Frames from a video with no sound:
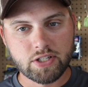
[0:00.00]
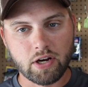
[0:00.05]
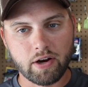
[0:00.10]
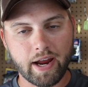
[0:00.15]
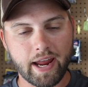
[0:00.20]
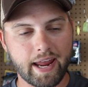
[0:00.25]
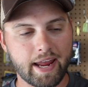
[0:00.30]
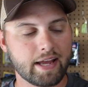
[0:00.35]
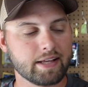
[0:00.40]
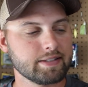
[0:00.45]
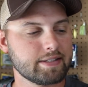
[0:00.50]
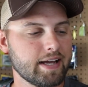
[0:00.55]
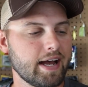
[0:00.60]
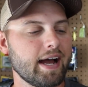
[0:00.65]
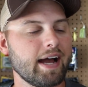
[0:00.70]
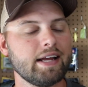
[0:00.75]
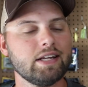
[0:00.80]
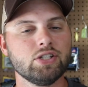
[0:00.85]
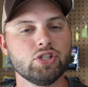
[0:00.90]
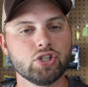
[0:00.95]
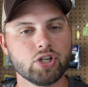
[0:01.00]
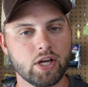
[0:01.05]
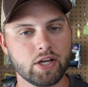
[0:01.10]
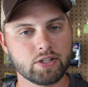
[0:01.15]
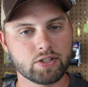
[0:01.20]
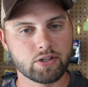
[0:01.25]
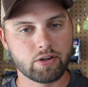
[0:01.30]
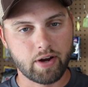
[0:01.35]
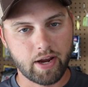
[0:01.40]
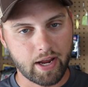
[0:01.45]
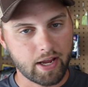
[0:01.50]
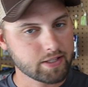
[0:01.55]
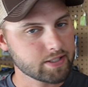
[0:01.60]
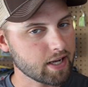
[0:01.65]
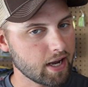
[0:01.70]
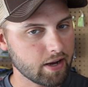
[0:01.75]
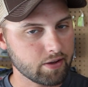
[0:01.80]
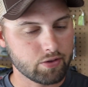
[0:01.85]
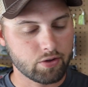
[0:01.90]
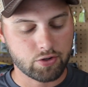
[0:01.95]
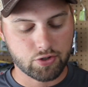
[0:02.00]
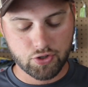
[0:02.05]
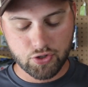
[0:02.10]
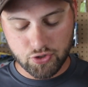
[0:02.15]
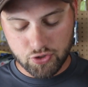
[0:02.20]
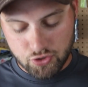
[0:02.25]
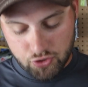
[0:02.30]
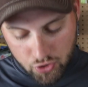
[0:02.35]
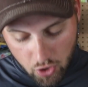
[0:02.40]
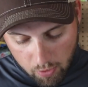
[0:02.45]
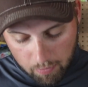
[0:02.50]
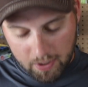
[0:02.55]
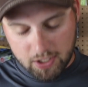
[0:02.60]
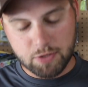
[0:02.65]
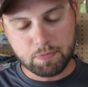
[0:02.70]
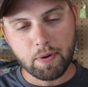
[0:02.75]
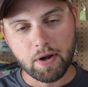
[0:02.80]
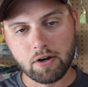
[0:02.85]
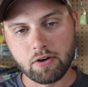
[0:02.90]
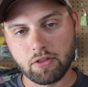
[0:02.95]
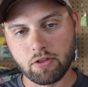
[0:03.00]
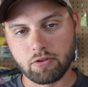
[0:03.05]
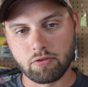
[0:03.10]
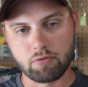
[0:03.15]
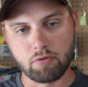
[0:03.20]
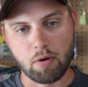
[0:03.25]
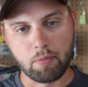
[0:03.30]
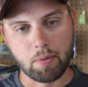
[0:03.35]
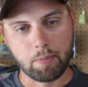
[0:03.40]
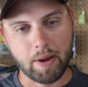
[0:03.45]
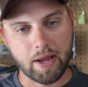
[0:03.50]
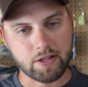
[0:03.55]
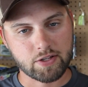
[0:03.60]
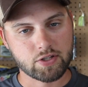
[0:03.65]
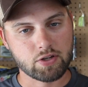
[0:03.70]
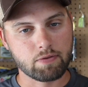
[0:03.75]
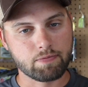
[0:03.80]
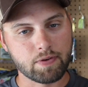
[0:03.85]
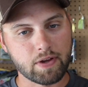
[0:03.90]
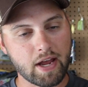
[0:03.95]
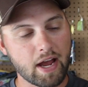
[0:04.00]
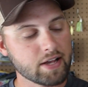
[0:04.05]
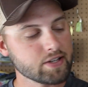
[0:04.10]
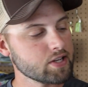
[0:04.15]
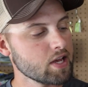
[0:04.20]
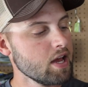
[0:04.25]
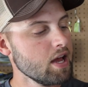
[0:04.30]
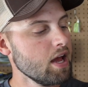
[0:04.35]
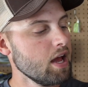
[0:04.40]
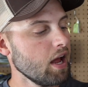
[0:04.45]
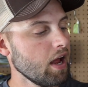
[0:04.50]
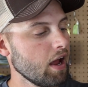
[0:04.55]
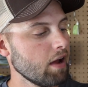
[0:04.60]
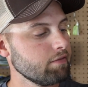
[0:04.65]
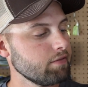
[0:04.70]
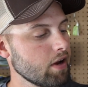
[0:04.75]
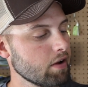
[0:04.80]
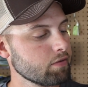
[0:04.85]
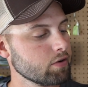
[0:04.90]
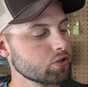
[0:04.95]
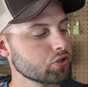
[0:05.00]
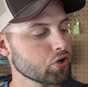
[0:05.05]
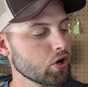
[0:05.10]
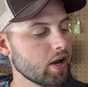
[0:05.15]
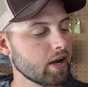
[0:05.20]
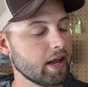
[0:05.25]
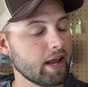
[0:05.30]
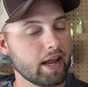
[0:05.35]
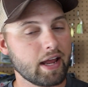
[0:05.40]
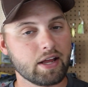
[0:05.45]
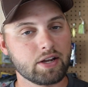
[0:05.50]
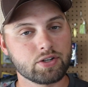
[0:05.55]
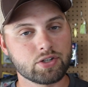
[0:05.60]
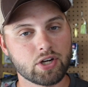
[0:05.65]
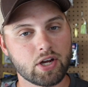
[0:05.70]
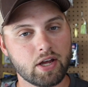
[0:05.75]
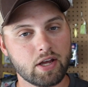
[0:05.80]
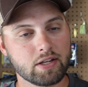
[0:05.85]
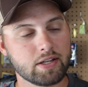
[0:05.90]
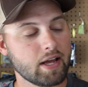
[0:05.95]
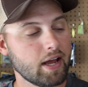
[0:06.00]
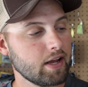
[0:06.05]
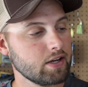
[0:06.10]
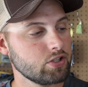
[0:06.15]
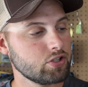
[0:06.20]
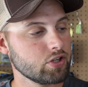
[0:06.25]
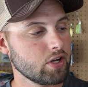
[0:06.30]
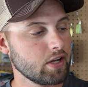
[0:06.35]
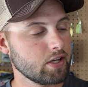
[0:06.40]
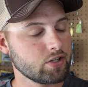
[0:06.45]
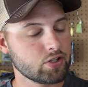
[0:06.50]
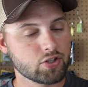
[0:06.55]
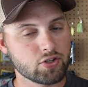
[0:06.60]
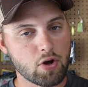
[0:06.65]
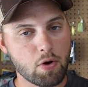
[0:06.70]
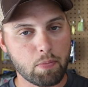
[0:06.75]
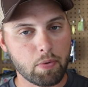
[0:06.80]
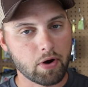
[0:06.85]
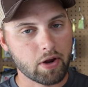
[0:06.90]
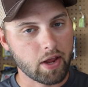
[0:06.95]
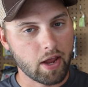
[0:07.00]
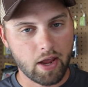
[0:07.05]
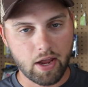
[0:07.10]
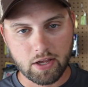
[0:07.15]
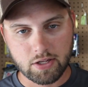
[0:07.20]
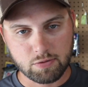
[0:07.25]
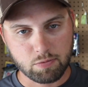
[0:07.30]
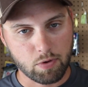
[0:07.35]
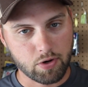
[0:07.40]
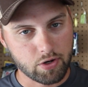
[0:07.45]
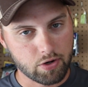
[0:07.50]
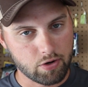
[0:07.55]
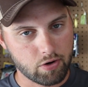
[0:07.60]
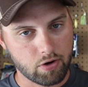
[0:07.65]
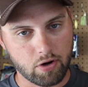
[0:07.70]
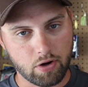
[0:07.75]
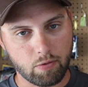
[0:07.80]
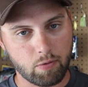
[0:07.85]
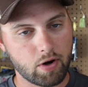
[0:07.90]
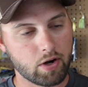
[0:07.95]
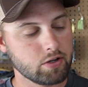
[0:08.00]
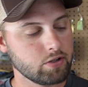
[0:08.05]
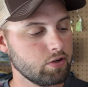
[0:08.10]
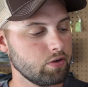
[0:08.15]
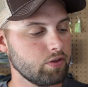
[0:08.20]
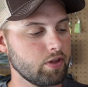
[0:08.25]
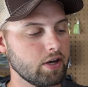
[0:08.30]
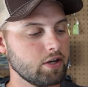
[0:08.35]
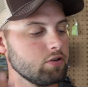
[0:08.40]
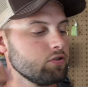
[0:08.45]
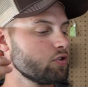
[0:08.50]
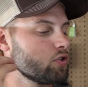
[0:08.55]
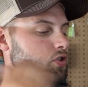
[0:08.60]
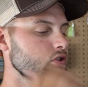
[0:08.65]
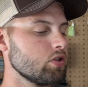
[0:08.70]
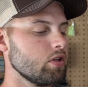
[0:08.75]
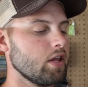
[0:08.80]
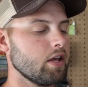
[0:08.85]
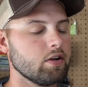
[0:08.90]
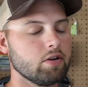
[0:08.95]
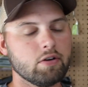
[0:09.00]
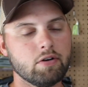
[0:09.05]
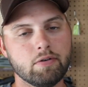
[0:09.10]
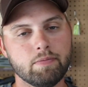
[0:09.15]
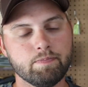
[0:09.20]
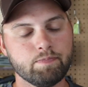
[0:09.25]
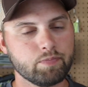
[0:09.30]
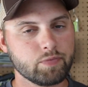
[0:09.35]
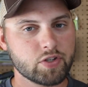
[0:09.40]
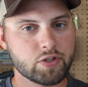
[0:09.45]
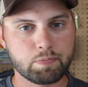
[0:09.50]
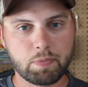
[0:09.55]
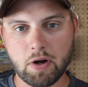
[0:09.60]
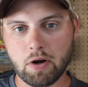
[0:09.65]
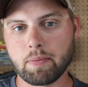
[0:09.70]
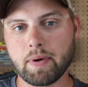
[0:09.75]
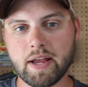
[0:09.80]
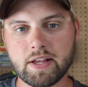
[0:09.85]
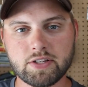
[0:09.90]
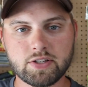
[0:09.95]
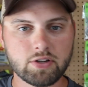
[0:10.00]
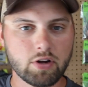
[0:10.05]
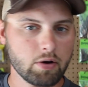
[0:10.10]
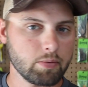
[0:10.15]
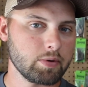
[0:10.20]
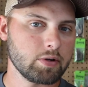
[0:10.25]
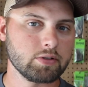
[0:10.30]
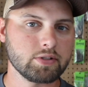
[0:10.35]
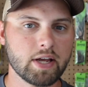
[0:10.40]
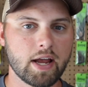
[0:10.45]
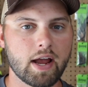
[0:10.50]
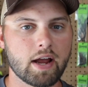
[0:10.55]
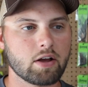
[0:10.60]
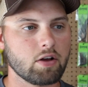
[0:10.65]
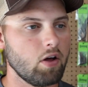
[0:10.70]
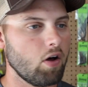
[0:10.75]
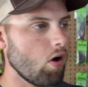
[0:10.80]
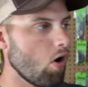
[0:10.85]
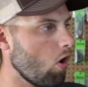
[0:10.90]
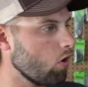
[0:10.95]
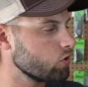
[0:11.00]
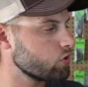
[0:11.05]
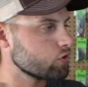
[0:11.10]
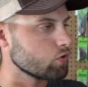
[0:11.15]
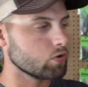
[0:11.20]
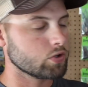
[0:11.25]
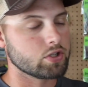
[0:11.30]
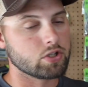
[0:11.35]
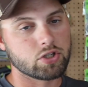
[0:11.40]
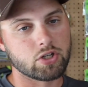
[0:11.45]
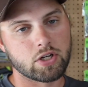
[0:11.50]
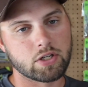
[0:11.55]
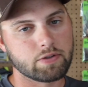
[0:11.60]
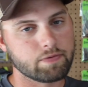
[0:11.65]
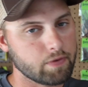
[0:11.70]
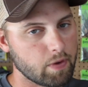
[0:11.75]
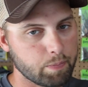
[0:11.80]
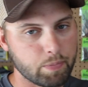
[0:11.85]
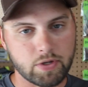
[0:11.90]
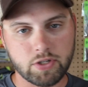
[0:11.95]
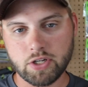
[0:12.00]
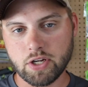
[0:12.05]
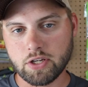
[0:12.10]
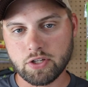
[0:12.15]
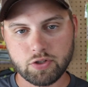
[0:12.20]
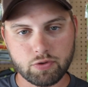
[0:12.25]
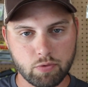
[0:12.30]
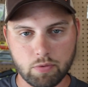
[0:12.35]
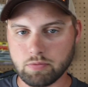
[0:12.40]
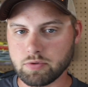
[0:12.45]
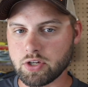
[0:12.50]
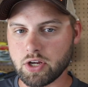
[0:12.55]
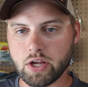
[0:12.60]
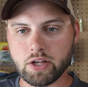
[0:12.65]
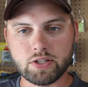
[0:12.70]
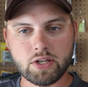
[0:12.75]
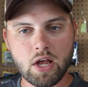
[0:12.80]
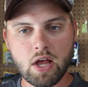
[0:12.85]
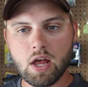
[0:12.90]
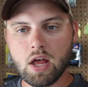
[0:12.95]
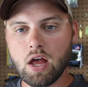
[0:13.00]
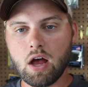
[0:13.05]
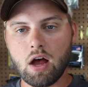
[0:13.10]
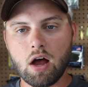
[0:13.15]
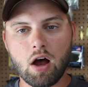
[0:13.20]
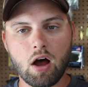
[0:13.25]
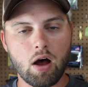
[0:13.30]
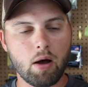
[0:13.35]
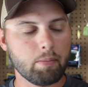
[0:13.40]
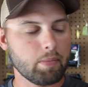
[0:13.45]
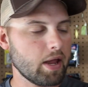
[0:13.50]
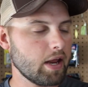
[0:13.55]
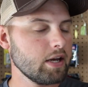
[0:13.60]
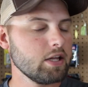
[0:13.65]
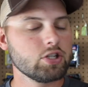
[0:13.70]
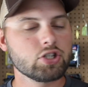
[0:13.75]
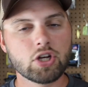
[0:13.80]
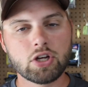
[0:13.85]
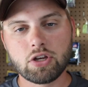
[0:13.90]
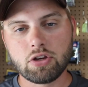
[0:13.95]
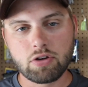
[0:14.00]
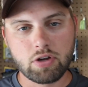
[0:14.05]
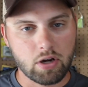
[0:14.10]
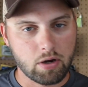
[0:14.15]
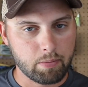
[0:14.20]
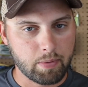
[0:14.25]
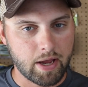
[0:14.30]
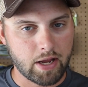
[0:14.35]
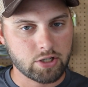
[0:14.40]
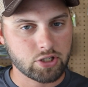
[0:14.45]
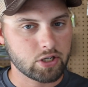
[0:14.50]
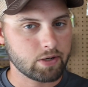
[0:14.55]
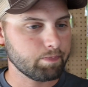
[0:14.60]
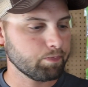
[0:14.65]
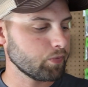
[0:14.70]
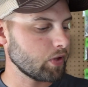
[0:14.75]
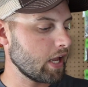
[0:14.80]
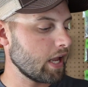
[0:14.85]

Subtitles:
are hand-tied jigs. They're hand-tied. They're so much better than the rubber bands. So if you guys have never tried a hand-tied jig, Super K is what you're gonna want to do. They do spinner baits, terminal tackle, all sorts of jigs, flipping jigs, swim jigs, any jig you can imagine.